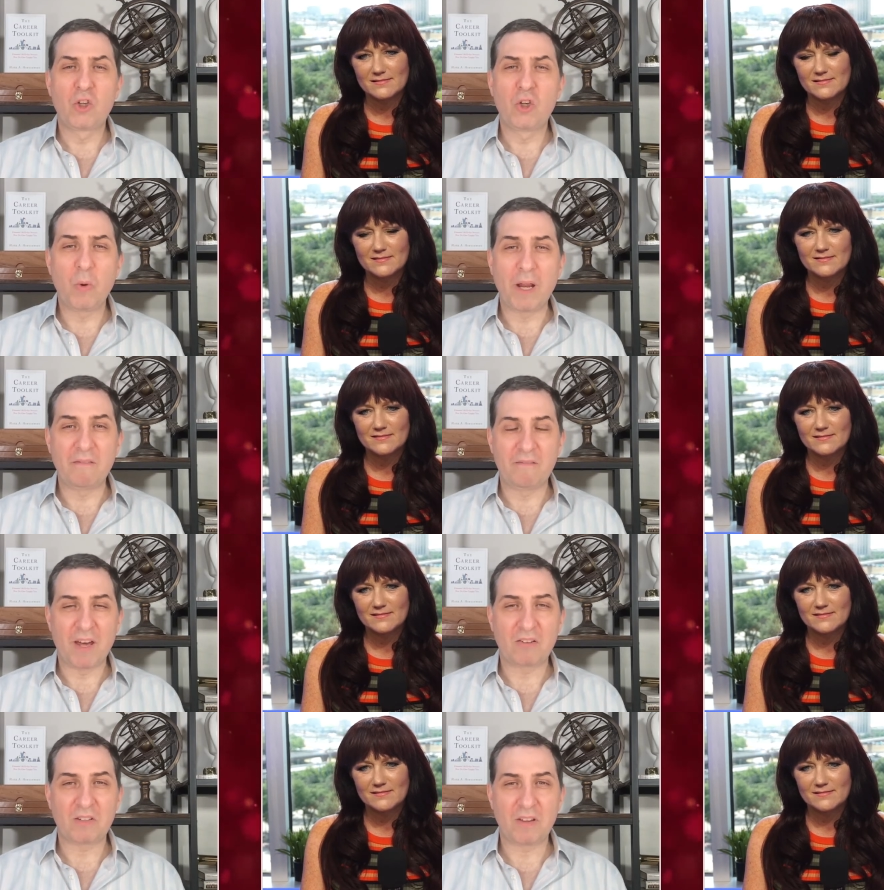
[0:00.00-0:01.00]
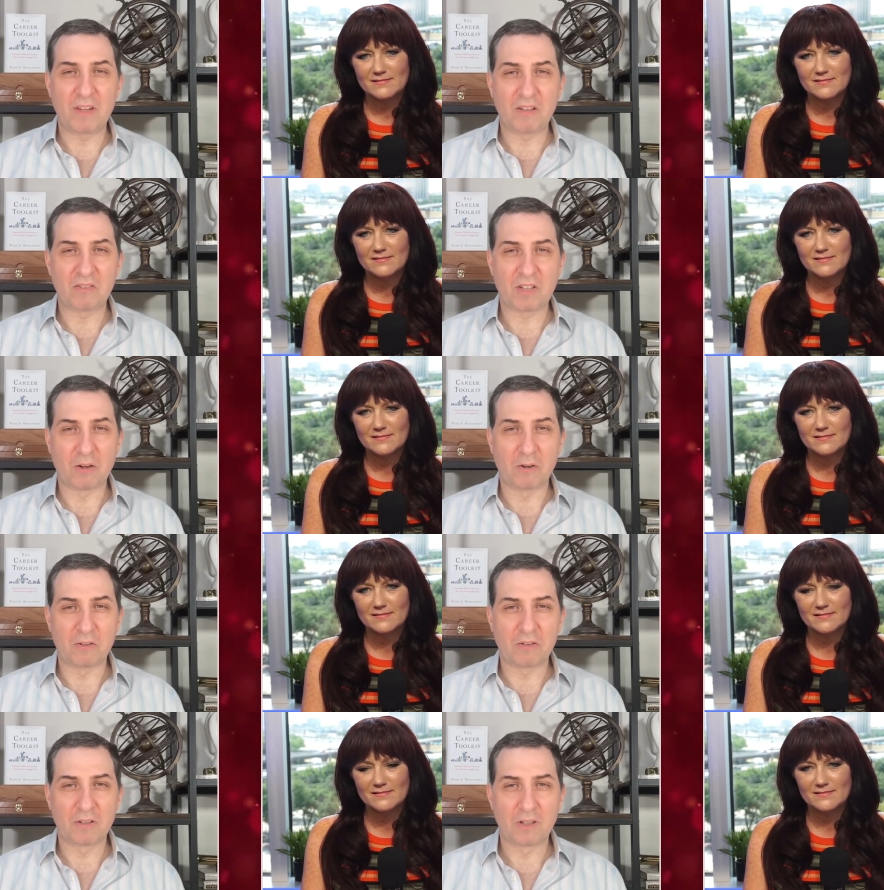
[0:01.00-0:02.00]
Speaker 1: To invest in these
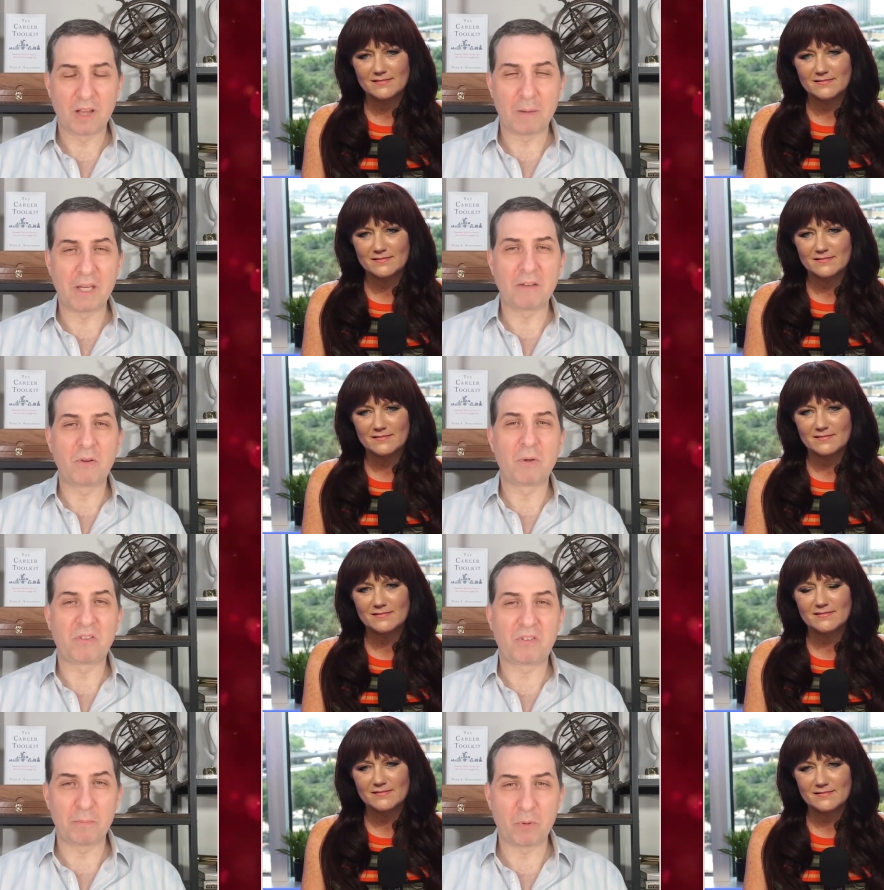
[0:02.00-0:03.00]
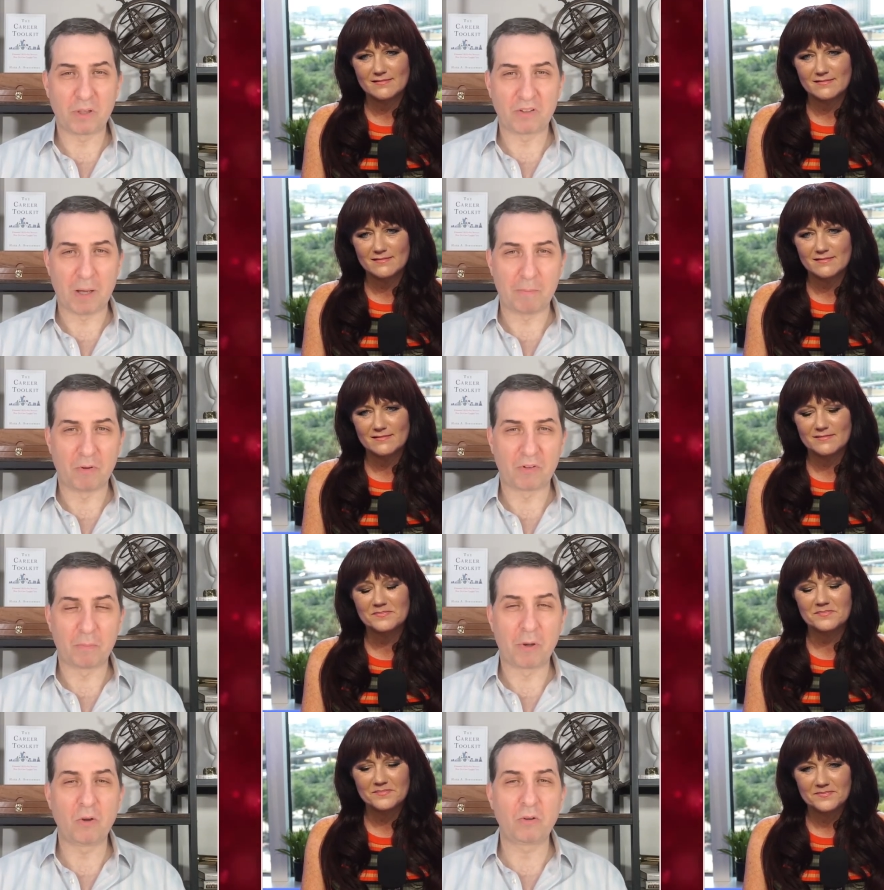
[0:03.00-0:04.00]
skills. Let me give you a simple example.
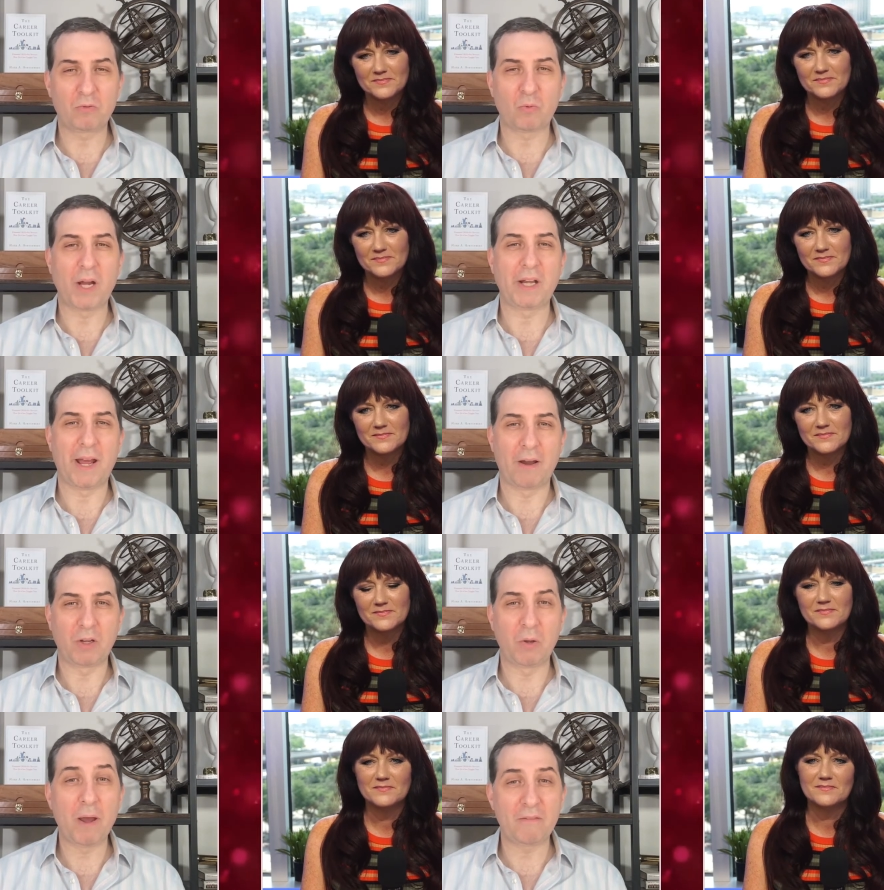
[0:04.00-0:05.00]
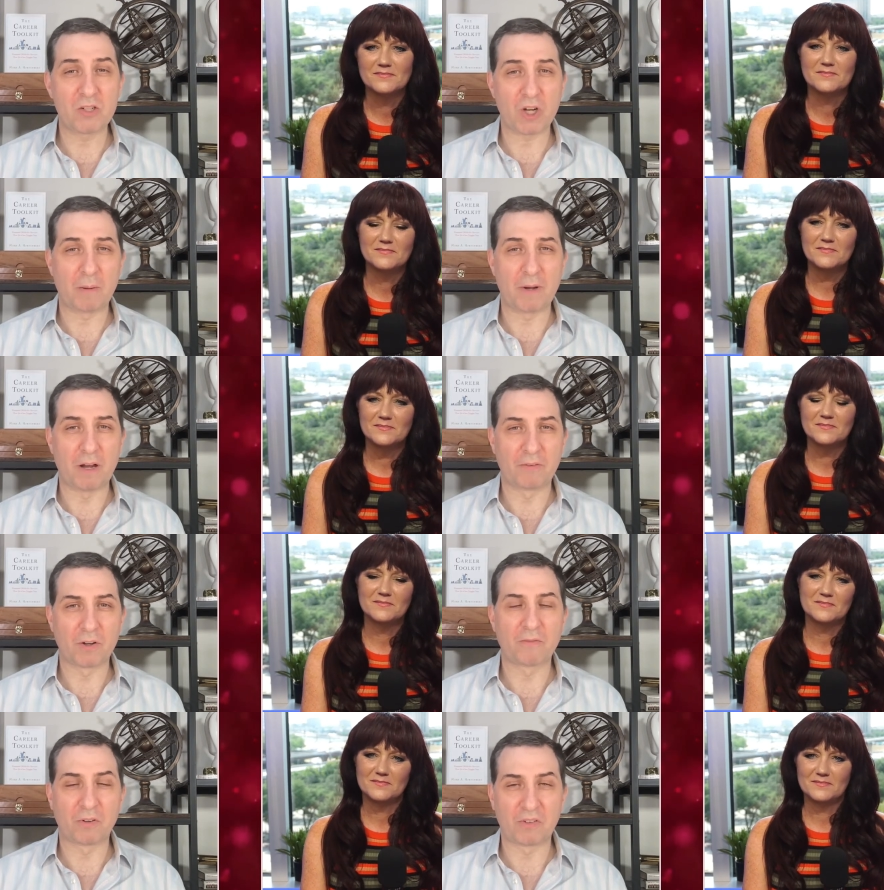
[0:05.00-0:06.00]
Suppose right now you have a job
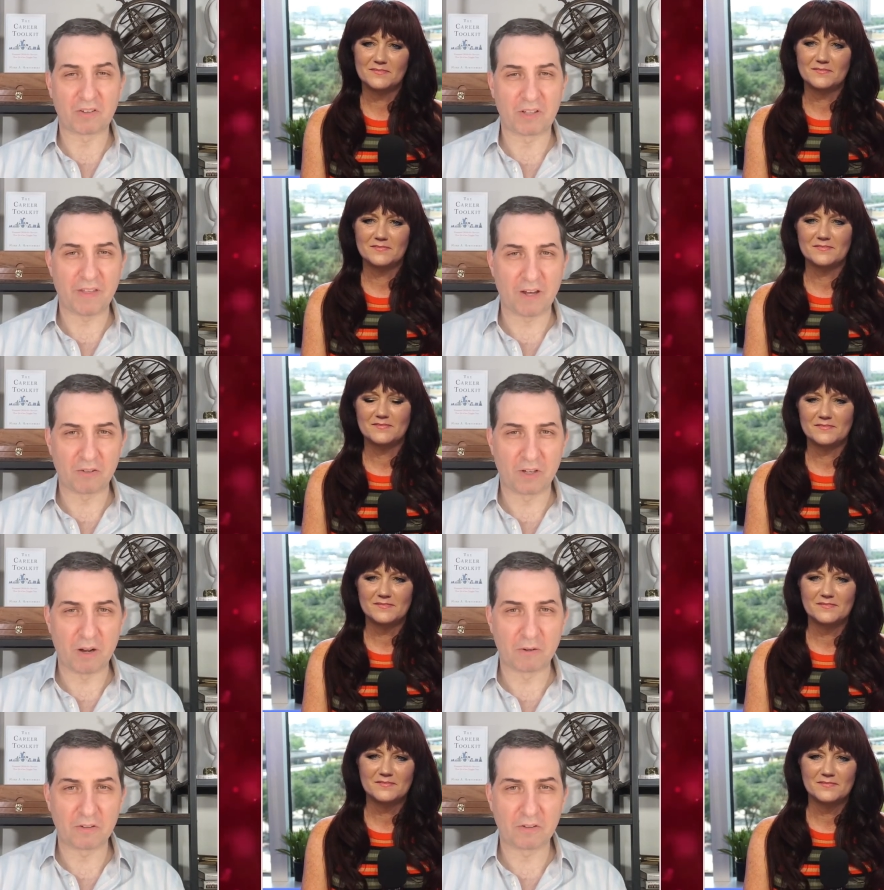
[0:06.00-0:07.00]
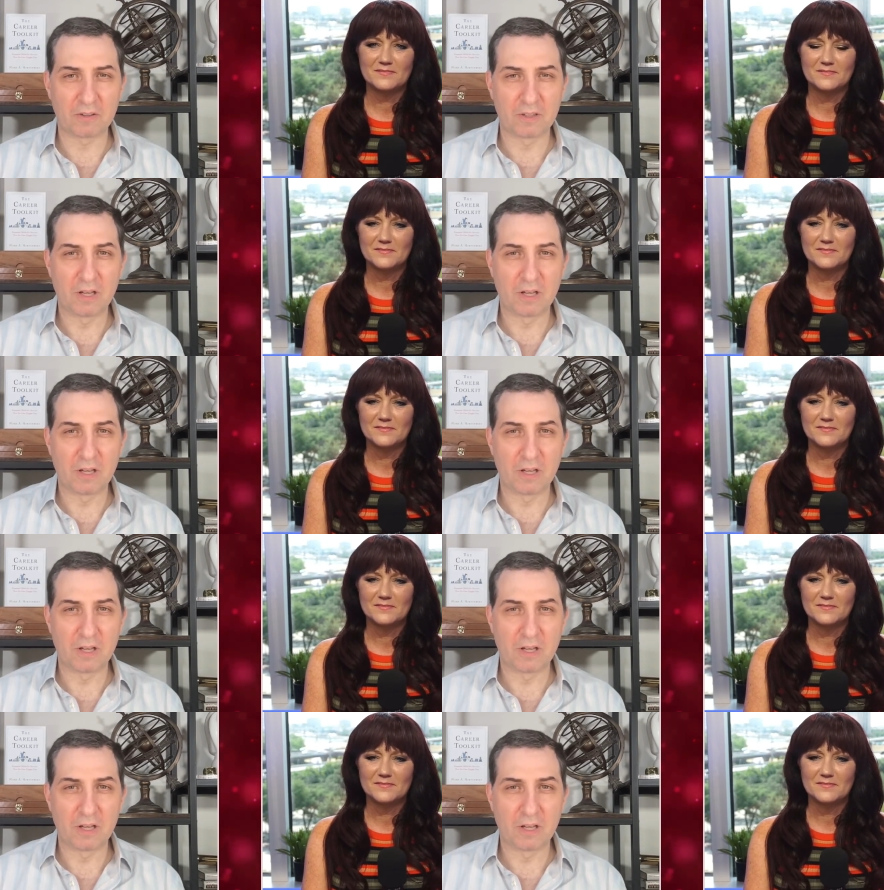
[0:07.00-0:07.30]
offer for sixty thousand dollars.